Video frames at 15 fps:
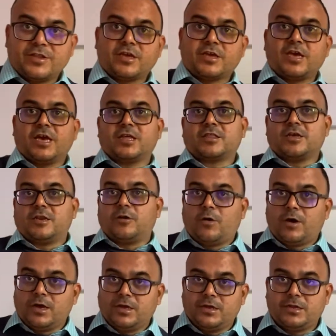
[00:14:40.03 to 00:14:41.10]
gas and
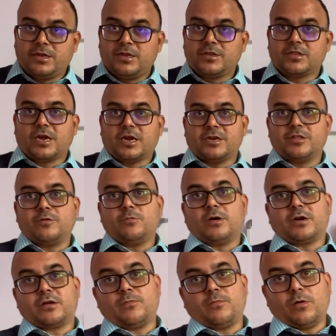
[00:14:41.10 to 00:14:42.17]
oil inside the
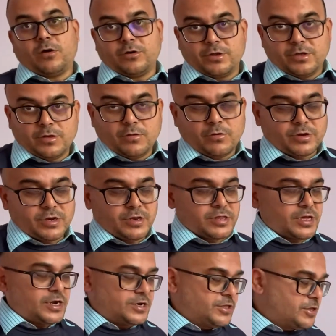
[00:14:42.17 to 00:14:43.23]
water body or
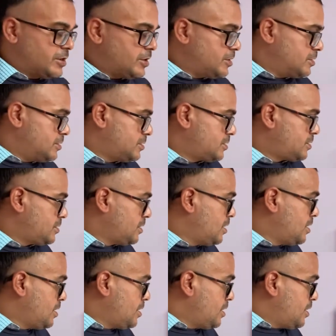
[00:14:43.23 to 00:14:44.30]
inside the heart,
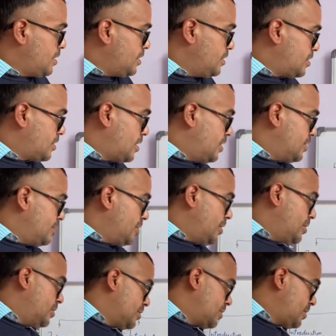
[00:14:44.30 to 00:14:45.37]
inside the
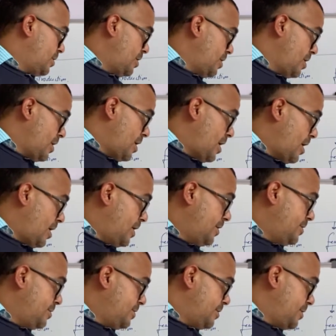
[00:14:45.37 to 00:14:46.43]
earth,
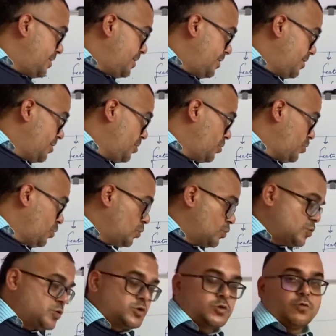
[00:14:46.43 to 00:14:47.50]
and it is
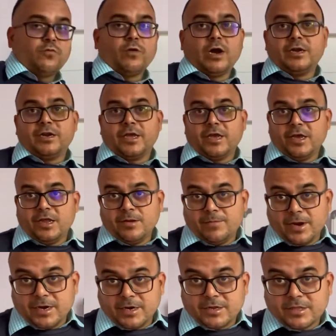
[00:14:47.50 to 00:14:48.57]
used to find
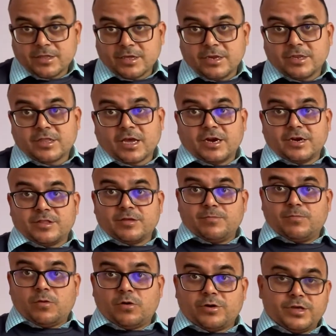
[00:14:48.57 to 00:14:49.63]
ailments inside the
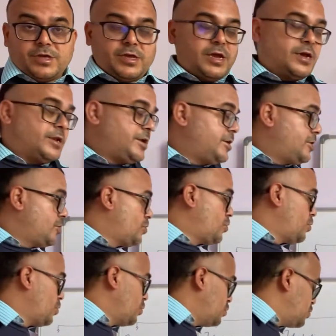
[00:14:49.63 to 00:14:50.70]
body, and it is
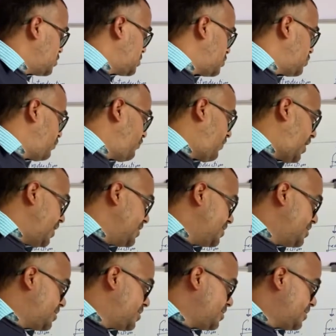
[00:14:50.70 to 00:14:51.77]
used to
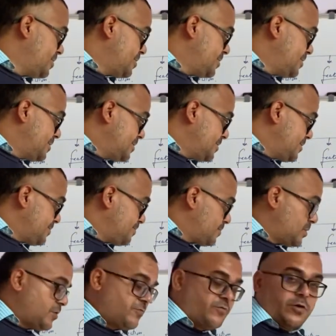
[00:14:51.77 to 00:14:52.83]
find
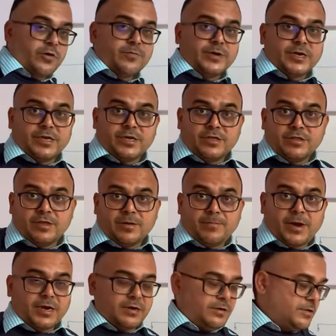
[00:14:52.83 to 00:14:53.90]
deformity in the
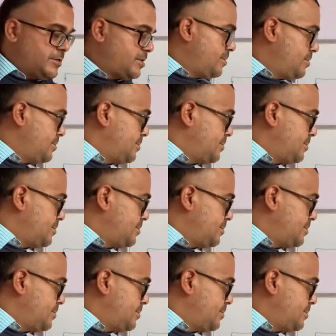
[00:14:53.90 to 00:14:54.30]
metals.